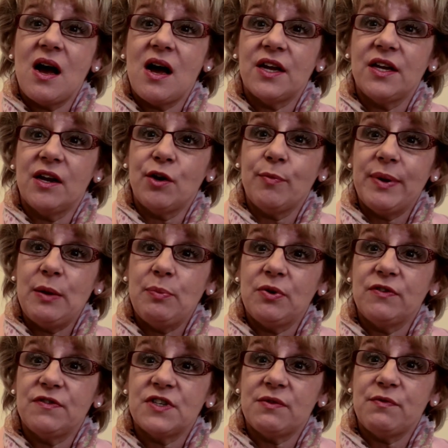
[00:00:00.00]
young people who have
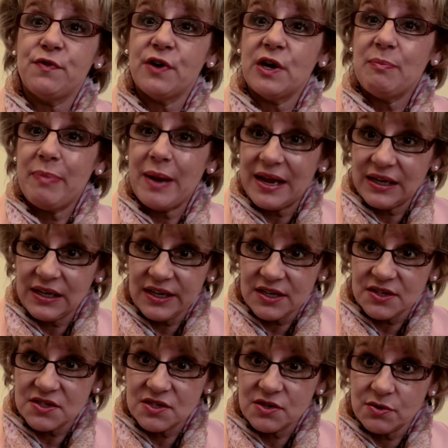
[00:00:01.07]
done very badly at
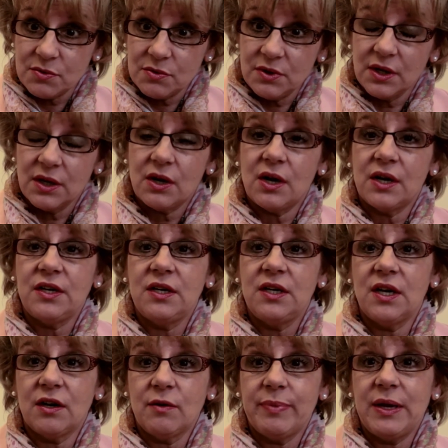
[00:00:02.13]
school, and
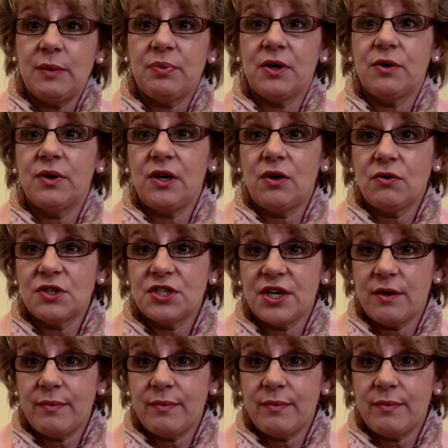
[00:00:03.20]
young people who are long-term